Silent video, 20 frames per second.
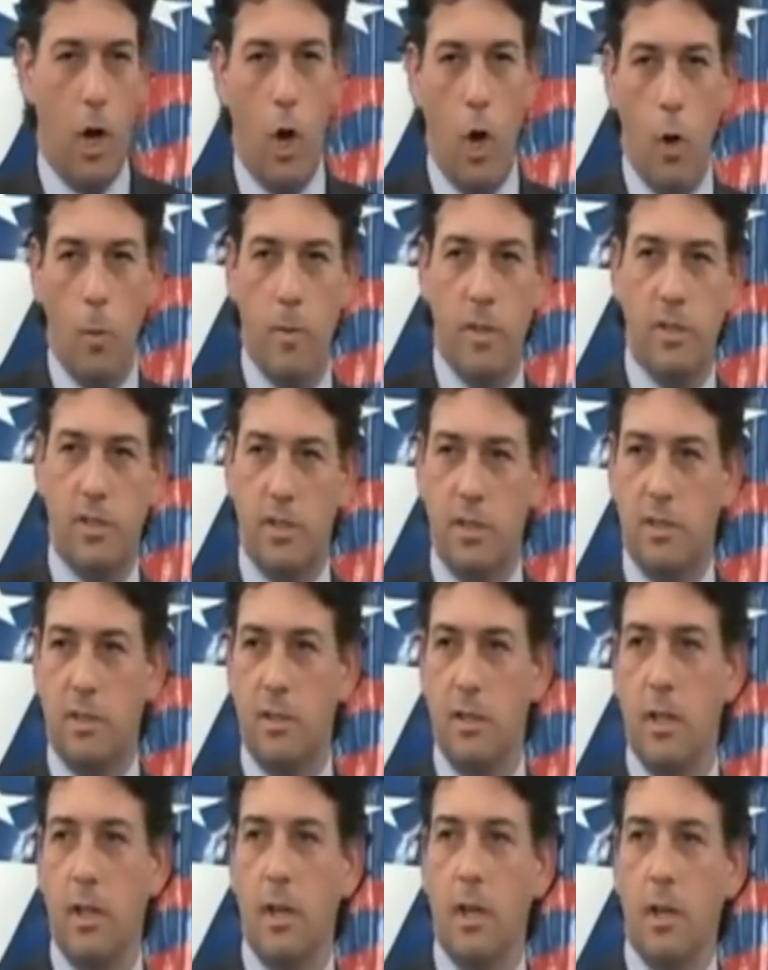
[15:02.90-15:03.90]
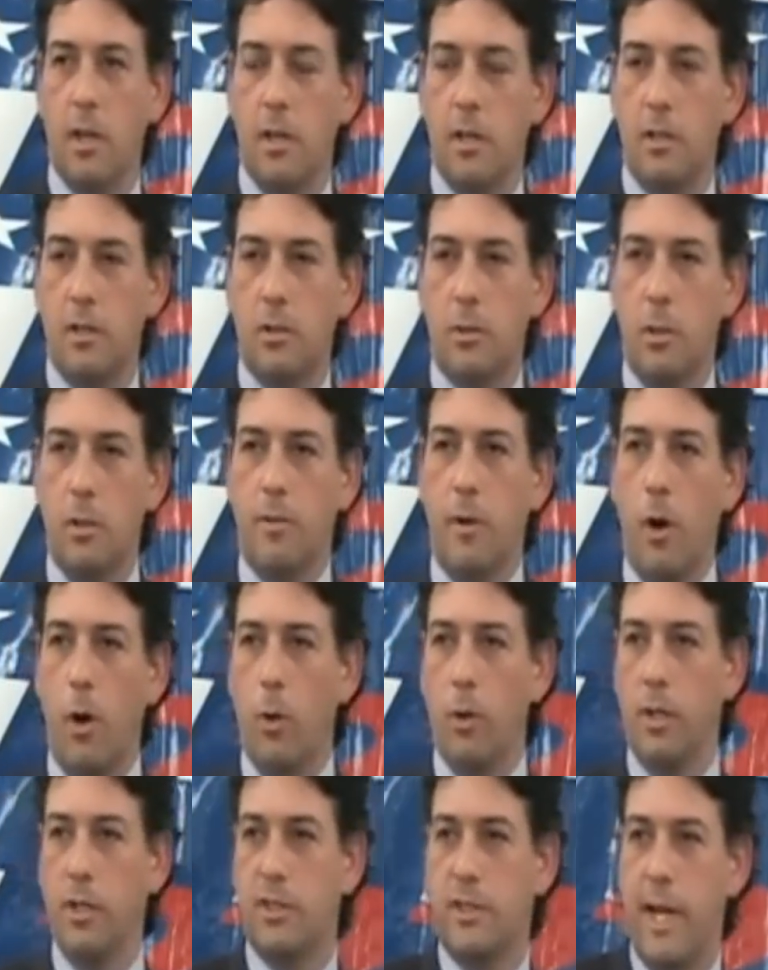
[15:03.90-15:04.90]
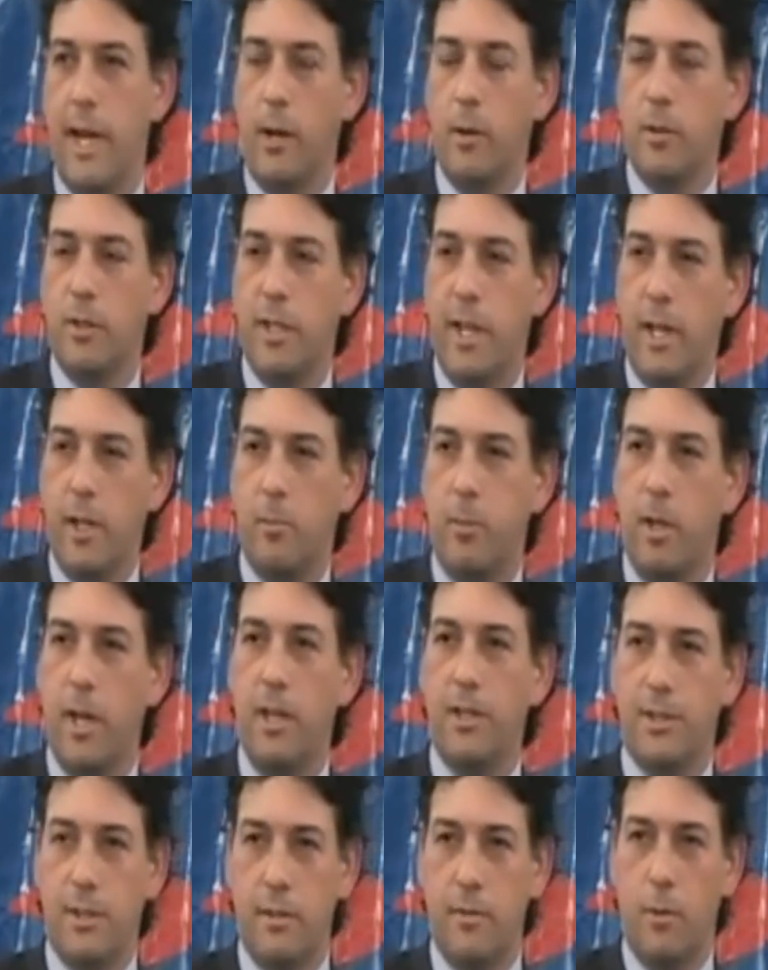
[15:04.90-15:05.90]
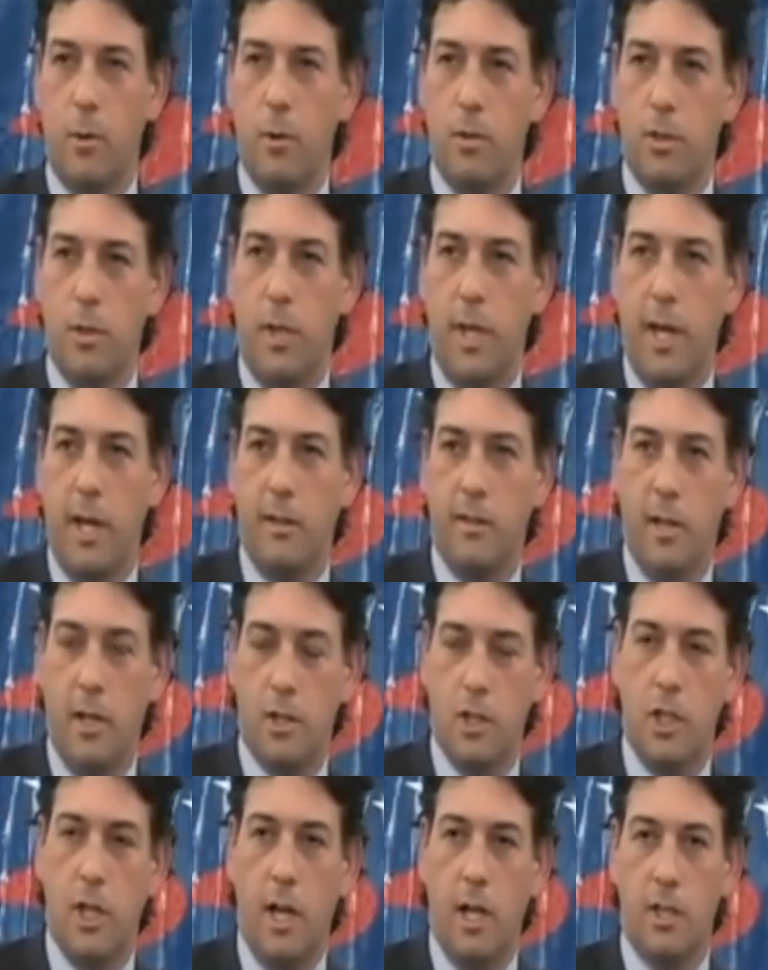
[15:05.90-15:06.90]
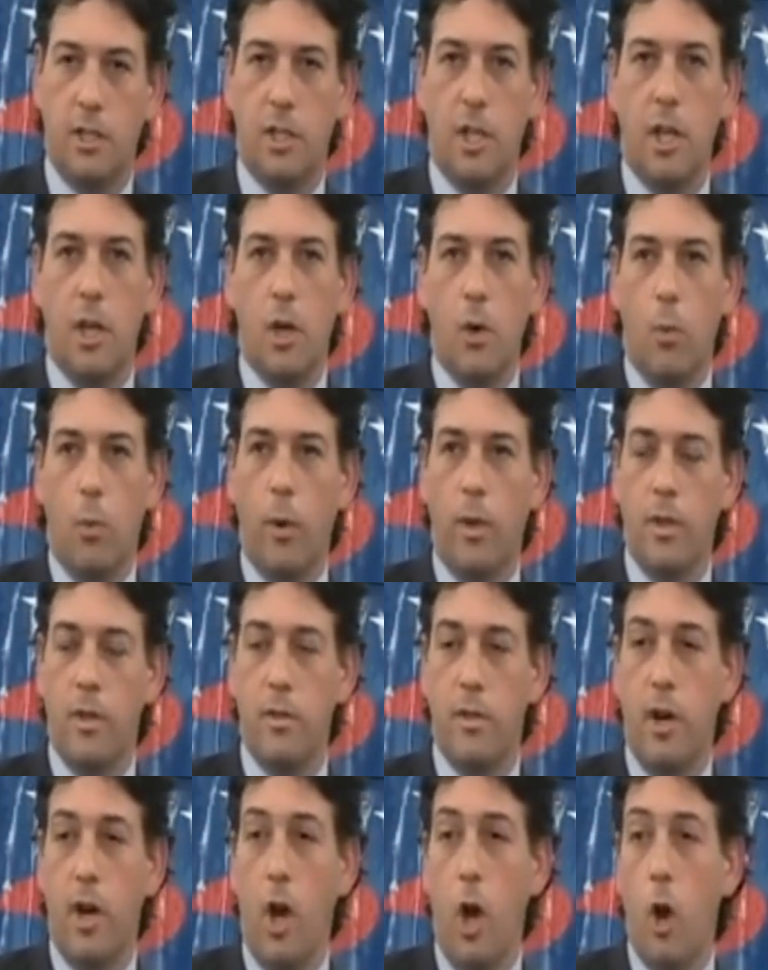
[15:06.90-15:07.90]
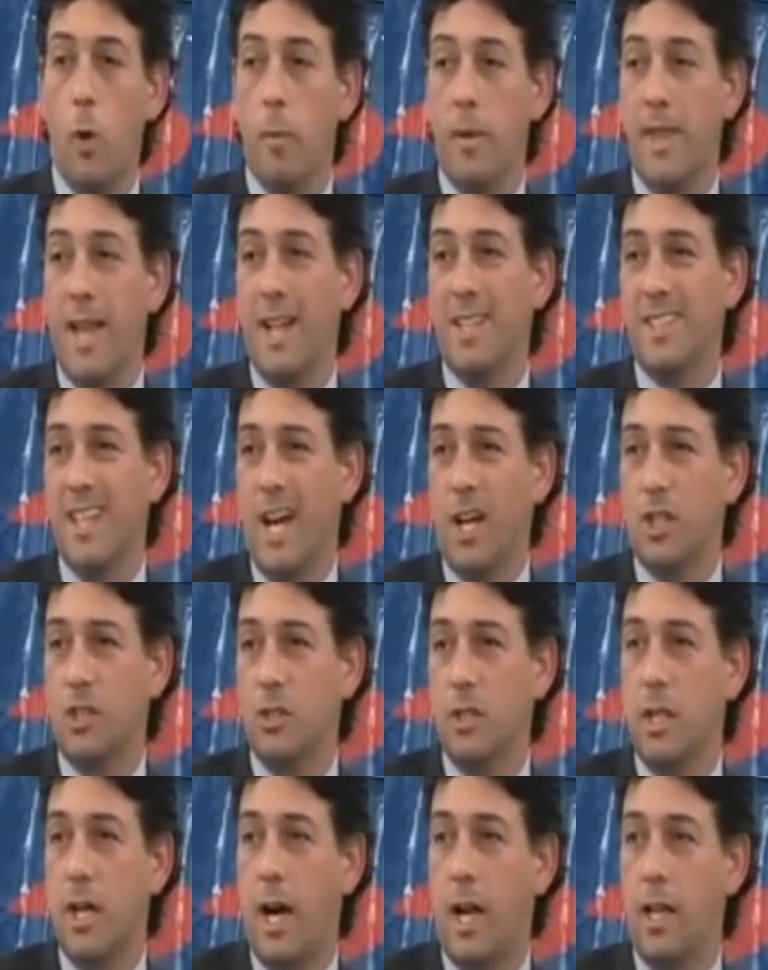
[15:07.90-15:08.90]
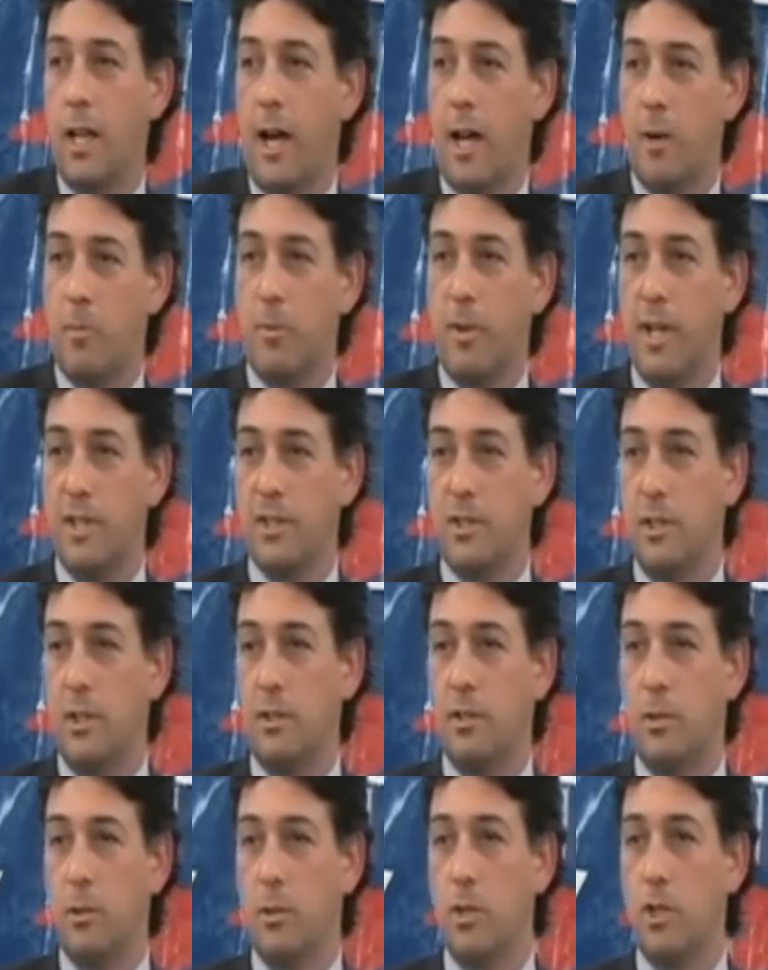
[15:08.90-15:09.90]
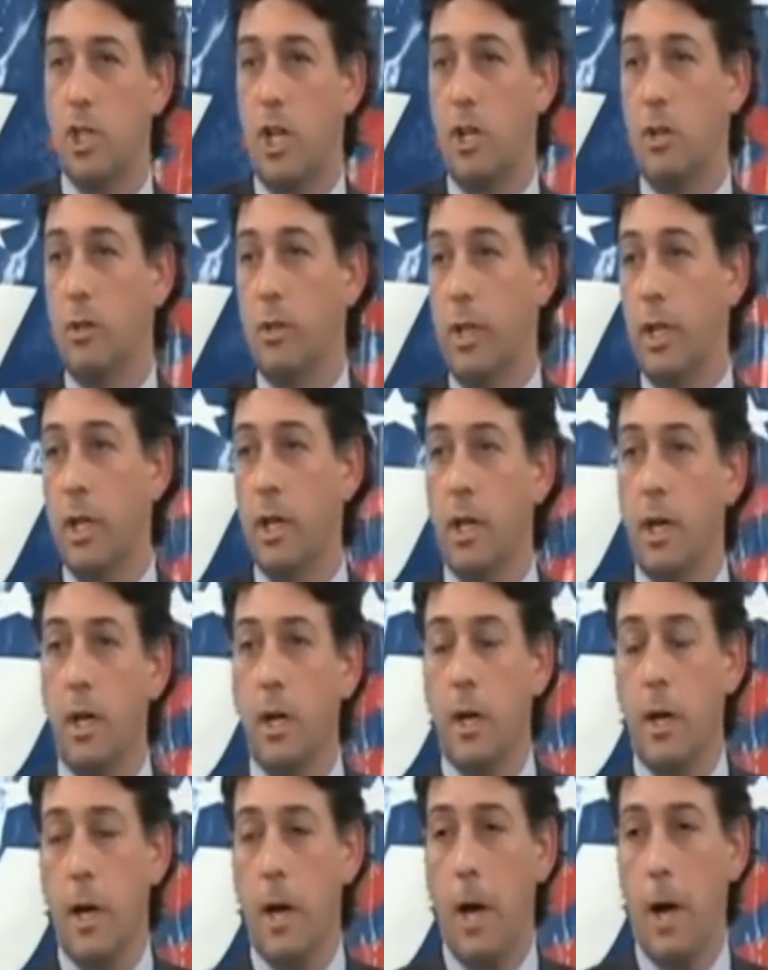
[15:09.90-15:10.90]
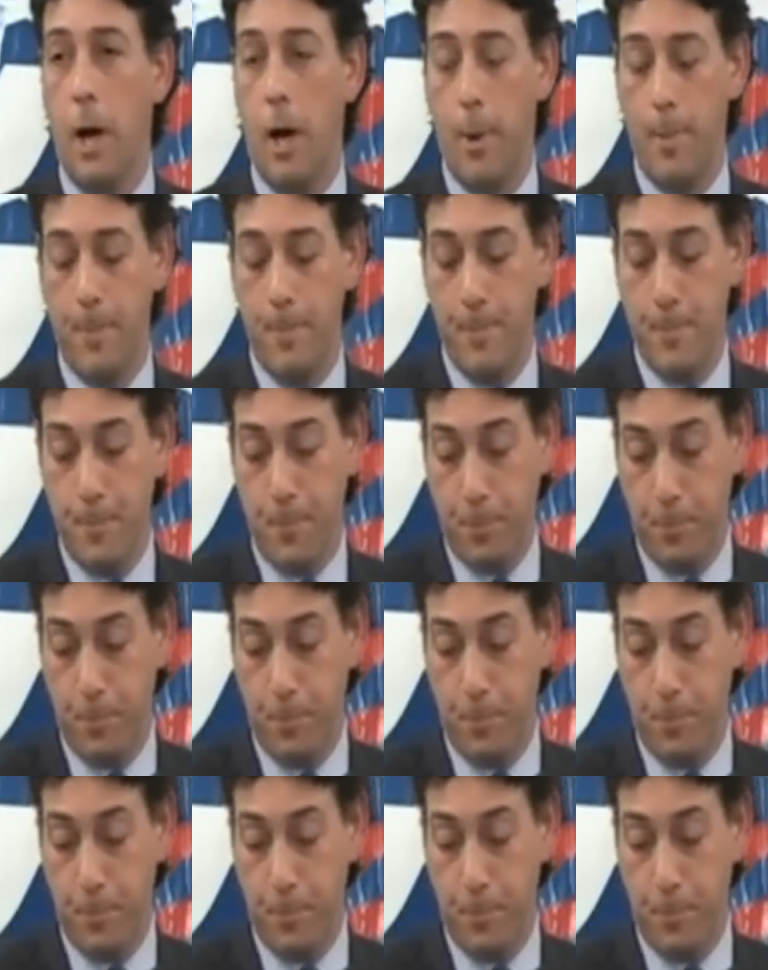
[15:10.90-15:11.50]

the home is this sort of holy, sacrosanct place, and of course, you can't touch guns when they're in the home. And that's actually got a lot of precedent to it generally um,